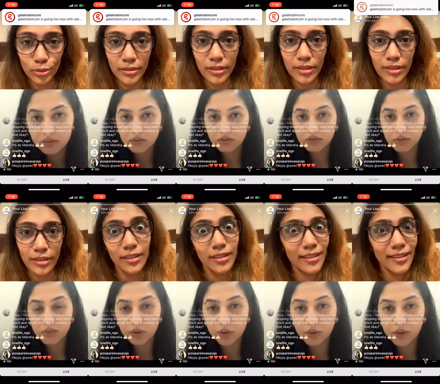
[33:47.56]
Speaker 1: Meera, you
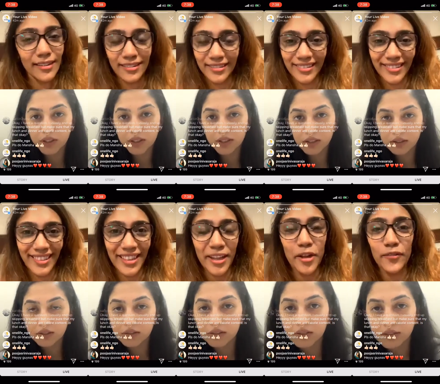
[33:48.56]
wanna take that?
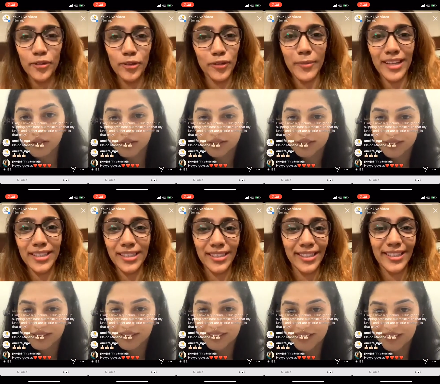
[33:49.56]
Speaker 2: Food for muscle
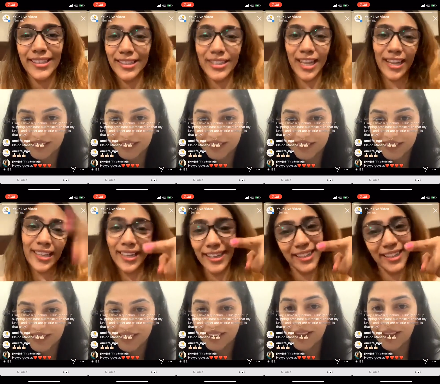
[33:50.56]
is Sahana